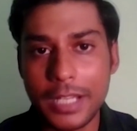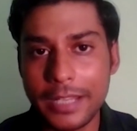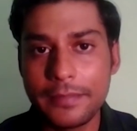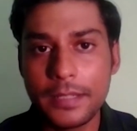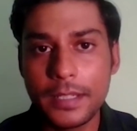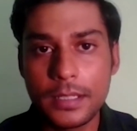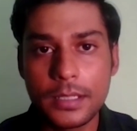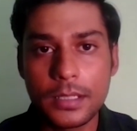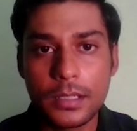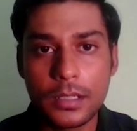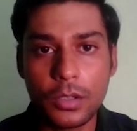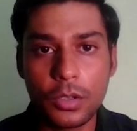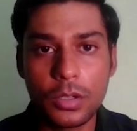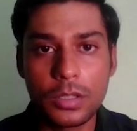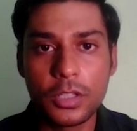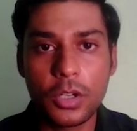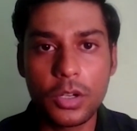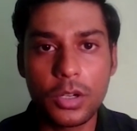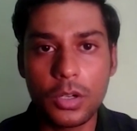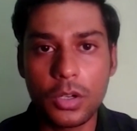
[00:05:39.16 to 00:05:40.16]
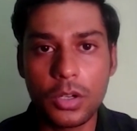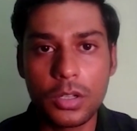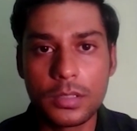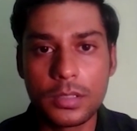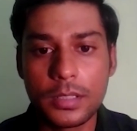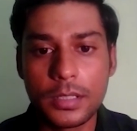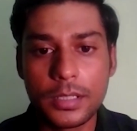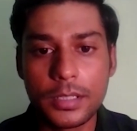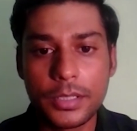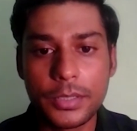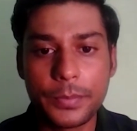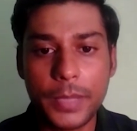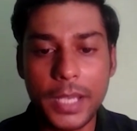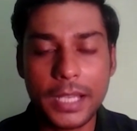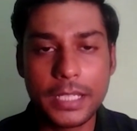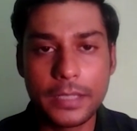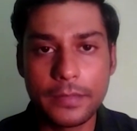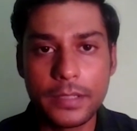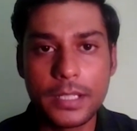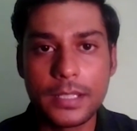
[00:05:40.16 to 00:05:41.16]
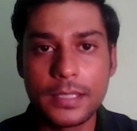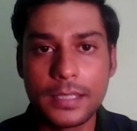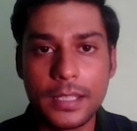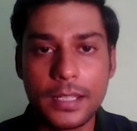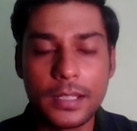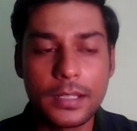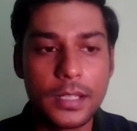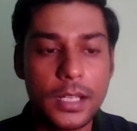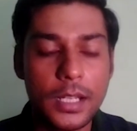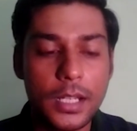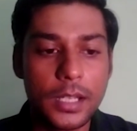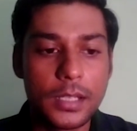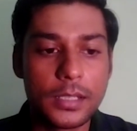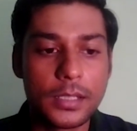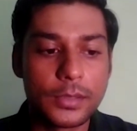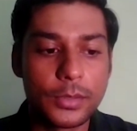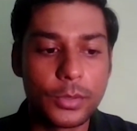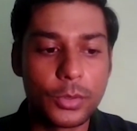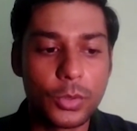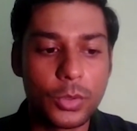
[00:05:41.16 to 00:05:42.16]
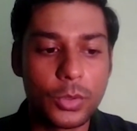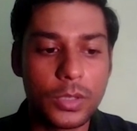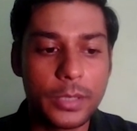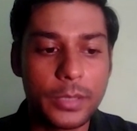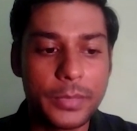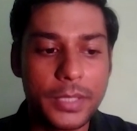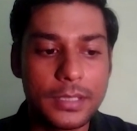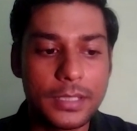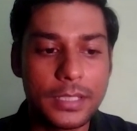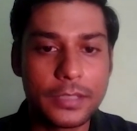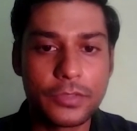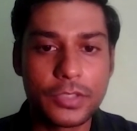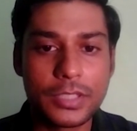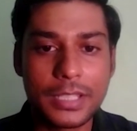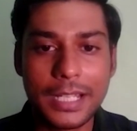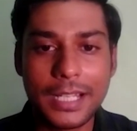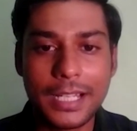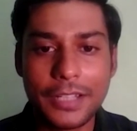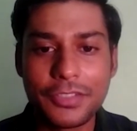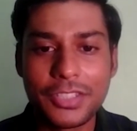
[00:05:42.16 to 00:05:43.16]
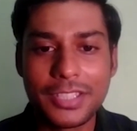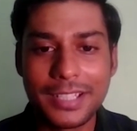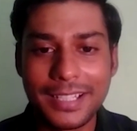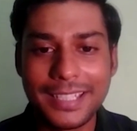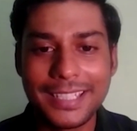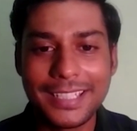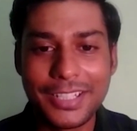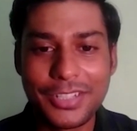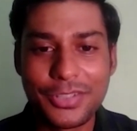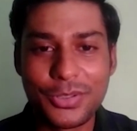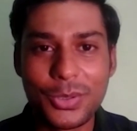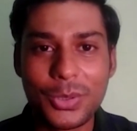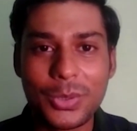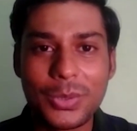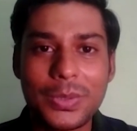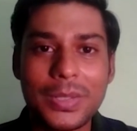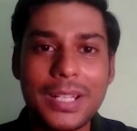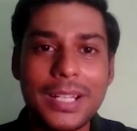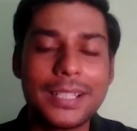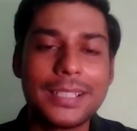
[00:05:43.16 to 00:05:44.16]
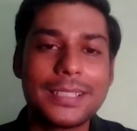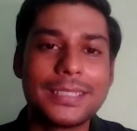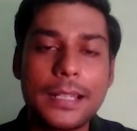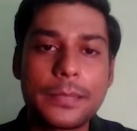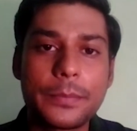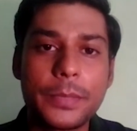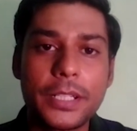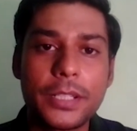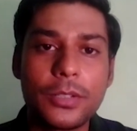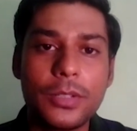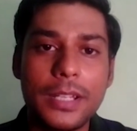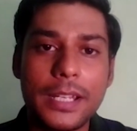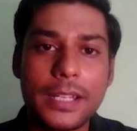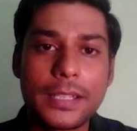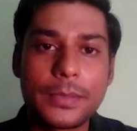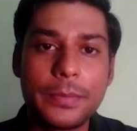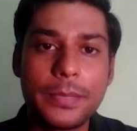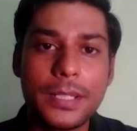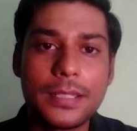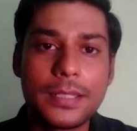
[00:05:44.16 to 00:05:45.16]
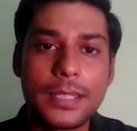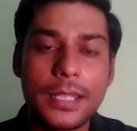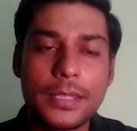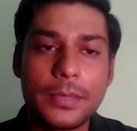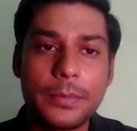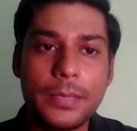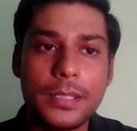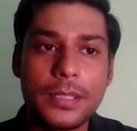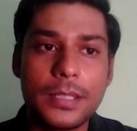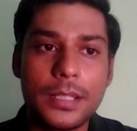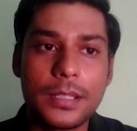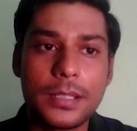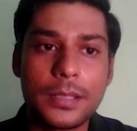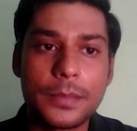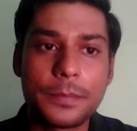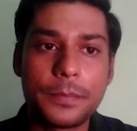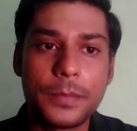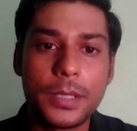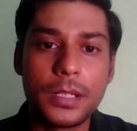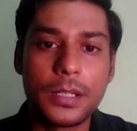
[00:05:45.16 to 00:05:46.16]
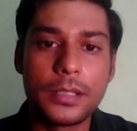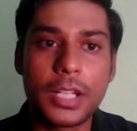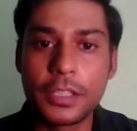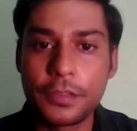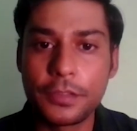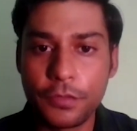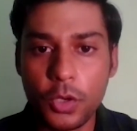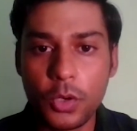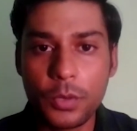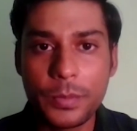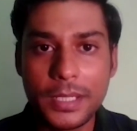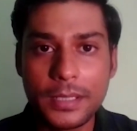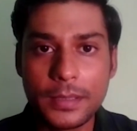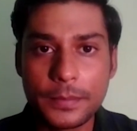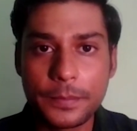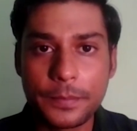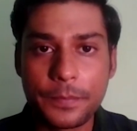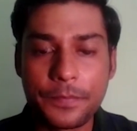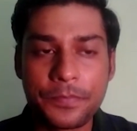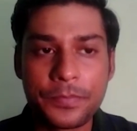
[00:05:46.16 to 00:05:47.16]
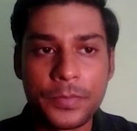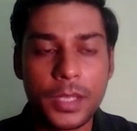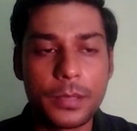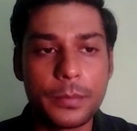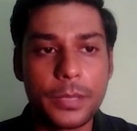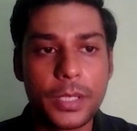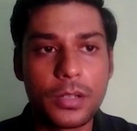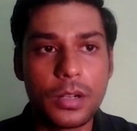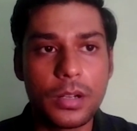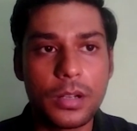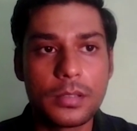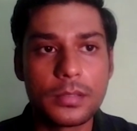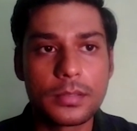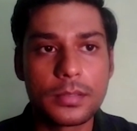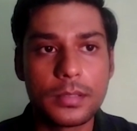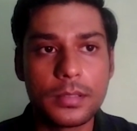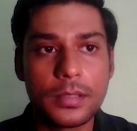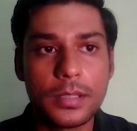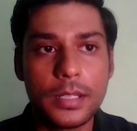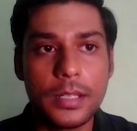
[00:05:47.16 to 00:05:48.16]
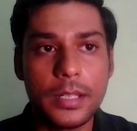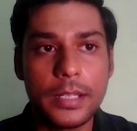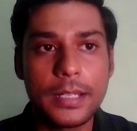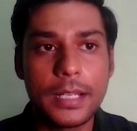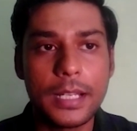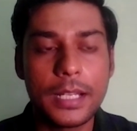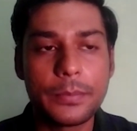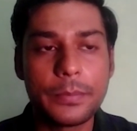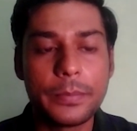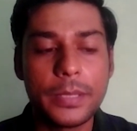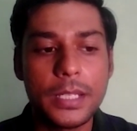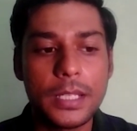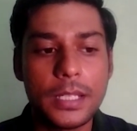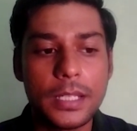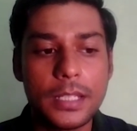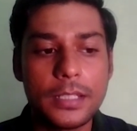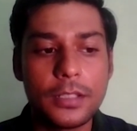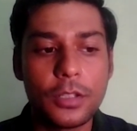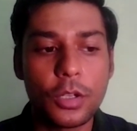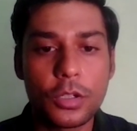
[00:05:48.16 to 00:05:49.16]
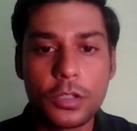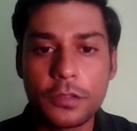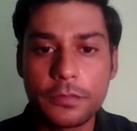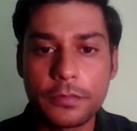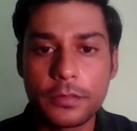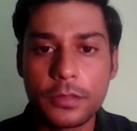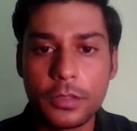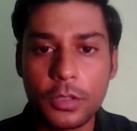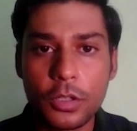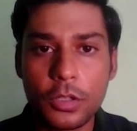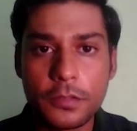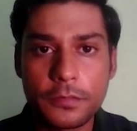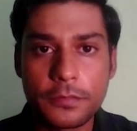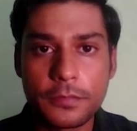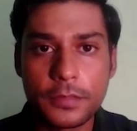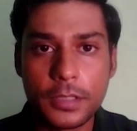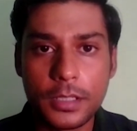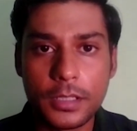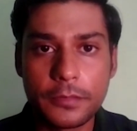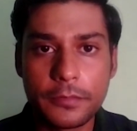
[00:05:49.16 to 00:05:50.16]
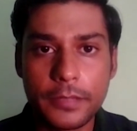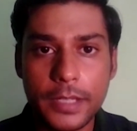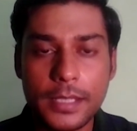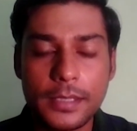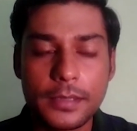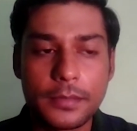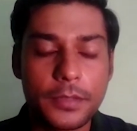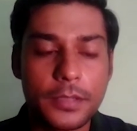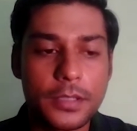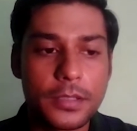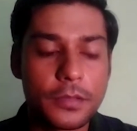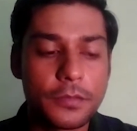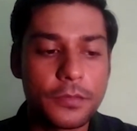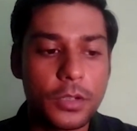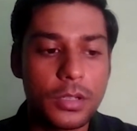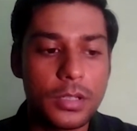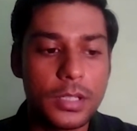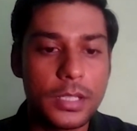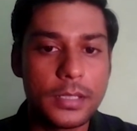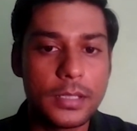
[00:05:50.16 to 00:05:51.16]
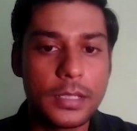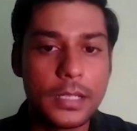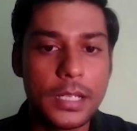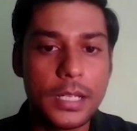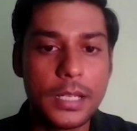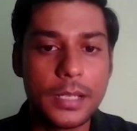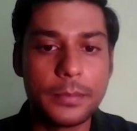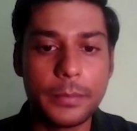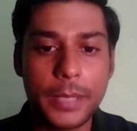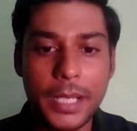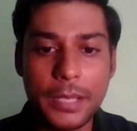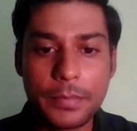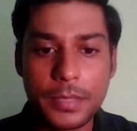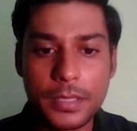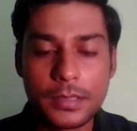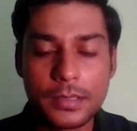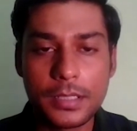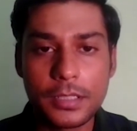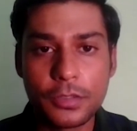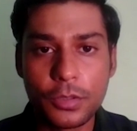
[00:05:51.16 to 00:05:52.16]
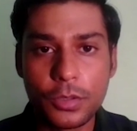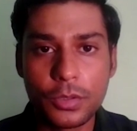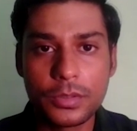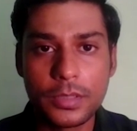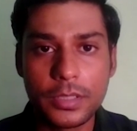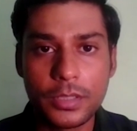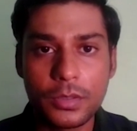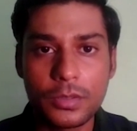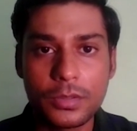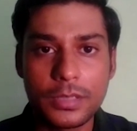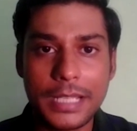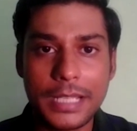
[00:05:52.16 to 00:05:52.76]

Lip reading: driving all the activities there. So, I mean, it was like I was running the show. That particular experience has been transforming because it helped me in a lot of ways. First of all, in my personal growth,